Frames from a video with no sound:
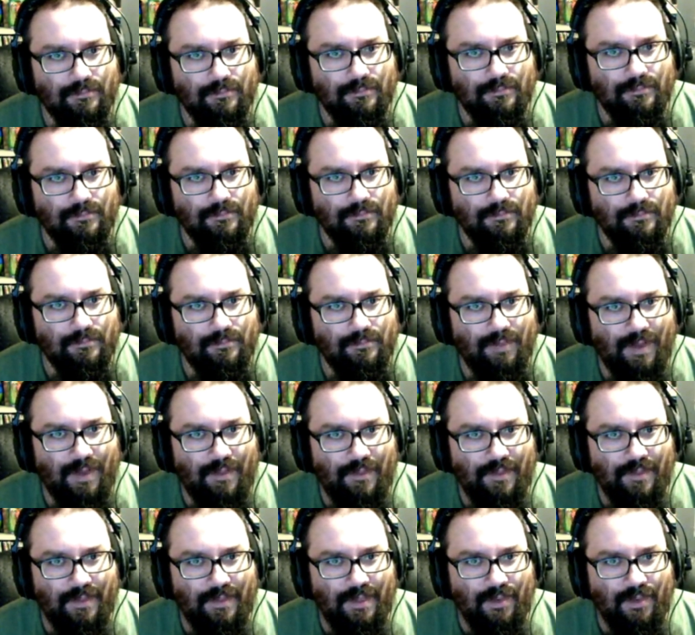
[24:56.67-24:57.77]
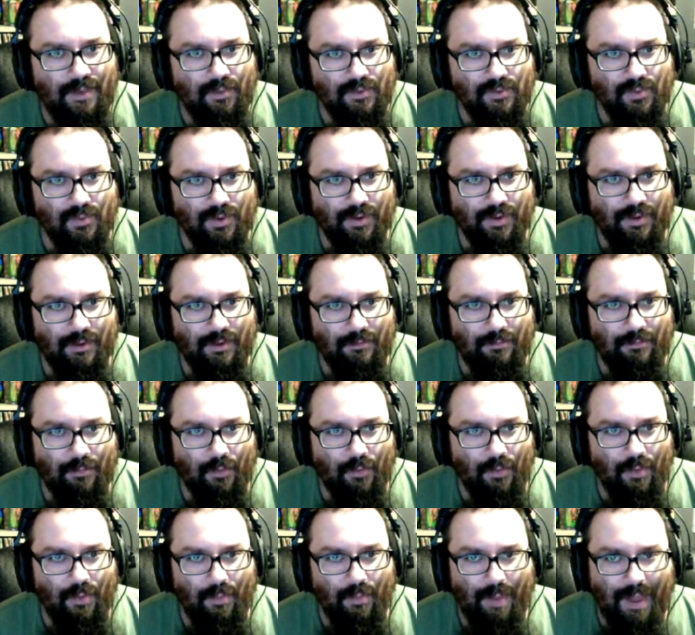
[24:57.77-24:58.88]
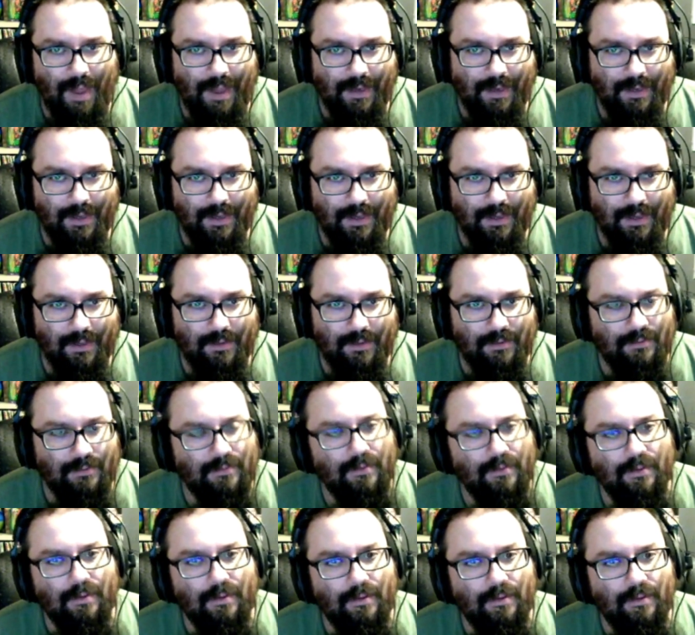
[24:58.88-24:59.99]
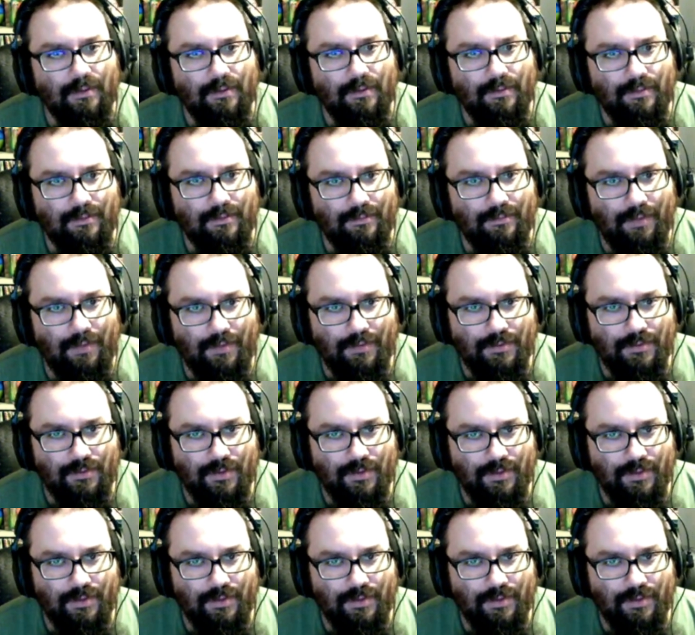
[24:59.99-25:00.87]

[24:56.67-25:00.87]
I think he was working for the bad guy to find the treasure.